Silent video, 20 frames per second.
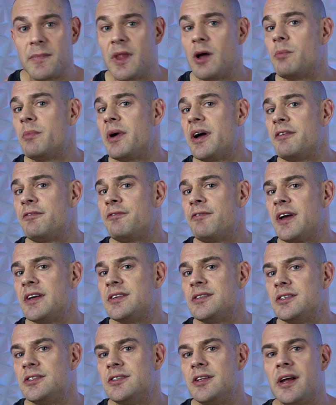Now, my
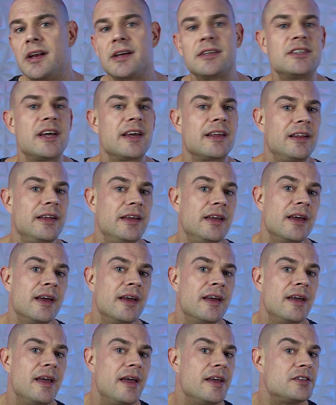face is not exactly
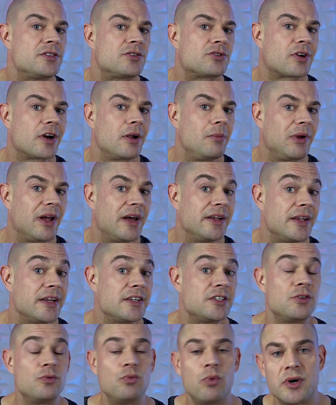as streamlined
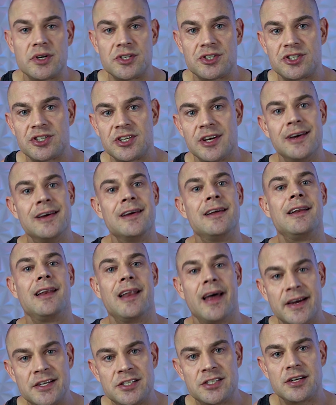as it was
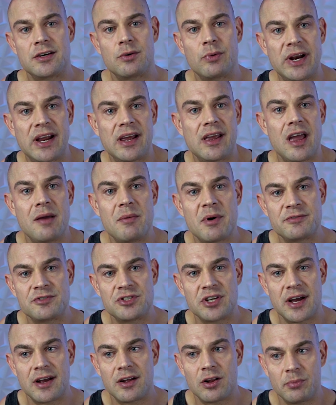last year when I came off
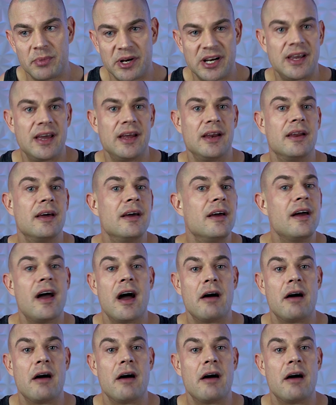cycle, but again,